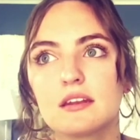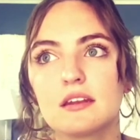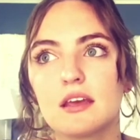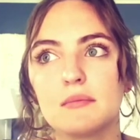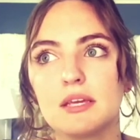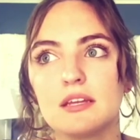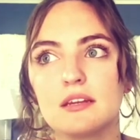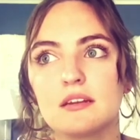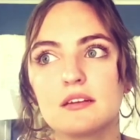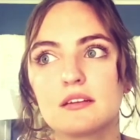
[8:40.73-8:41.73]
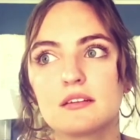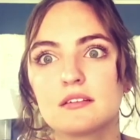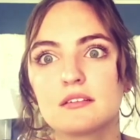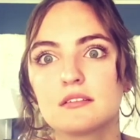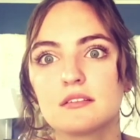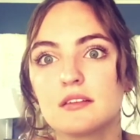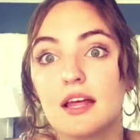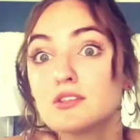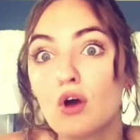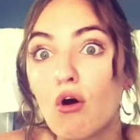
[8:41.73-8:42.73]
I mean,
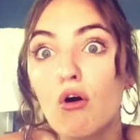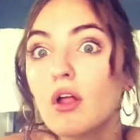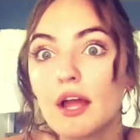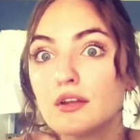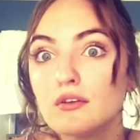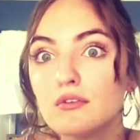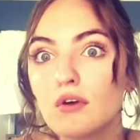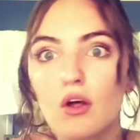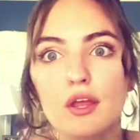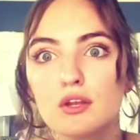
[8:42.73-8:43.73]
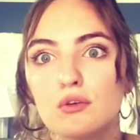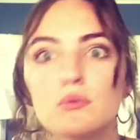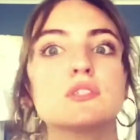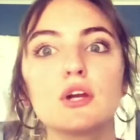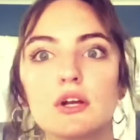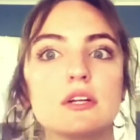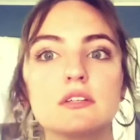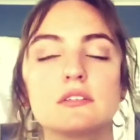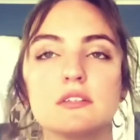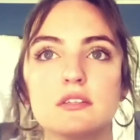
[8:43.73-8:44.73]
that's all I knew. All I knew was her.
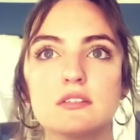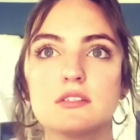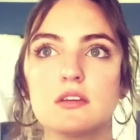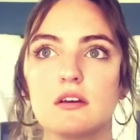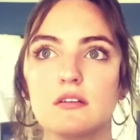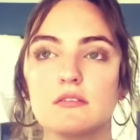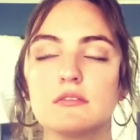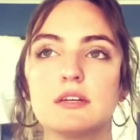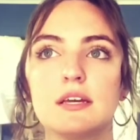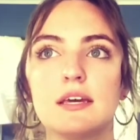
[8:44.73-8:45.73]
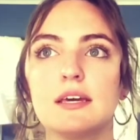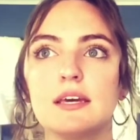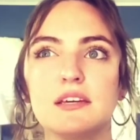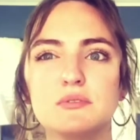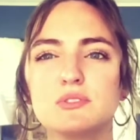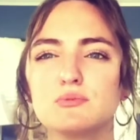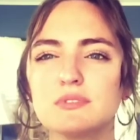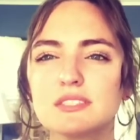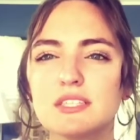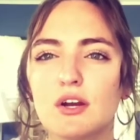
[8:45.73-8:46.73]
And so it was
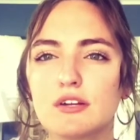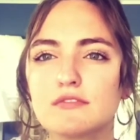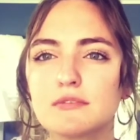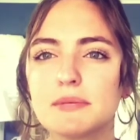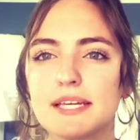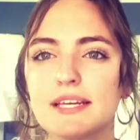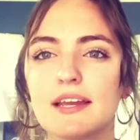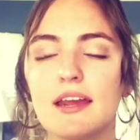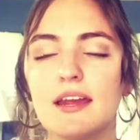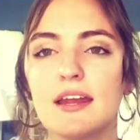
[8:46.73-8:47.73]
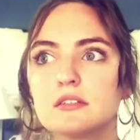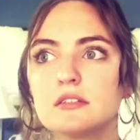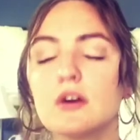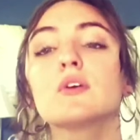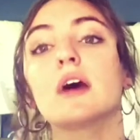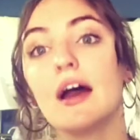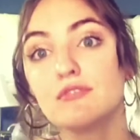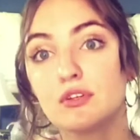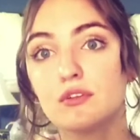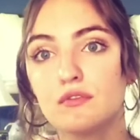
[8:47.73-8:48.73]
really hard for me. And,
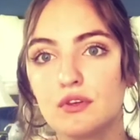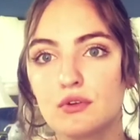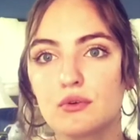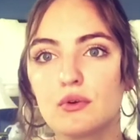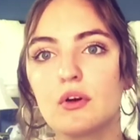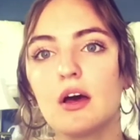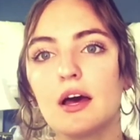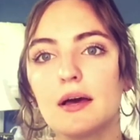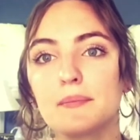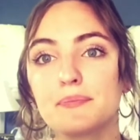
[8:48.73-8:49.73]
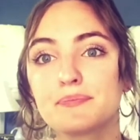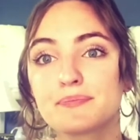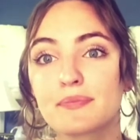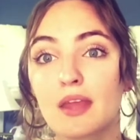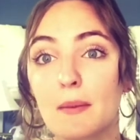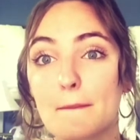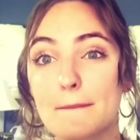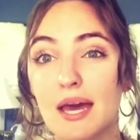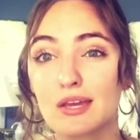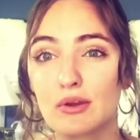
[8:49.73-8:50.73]
after the funeral,
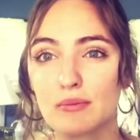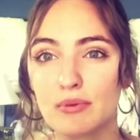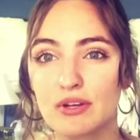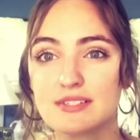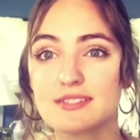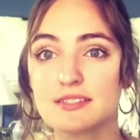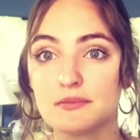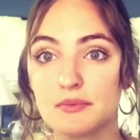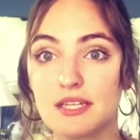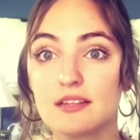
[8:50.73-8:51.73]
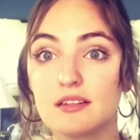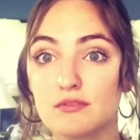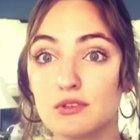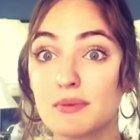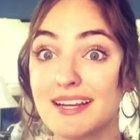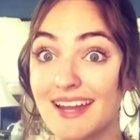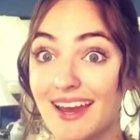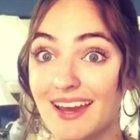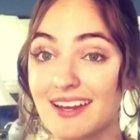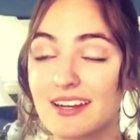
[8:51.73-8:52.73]
my grandparents sent me to live with my dad.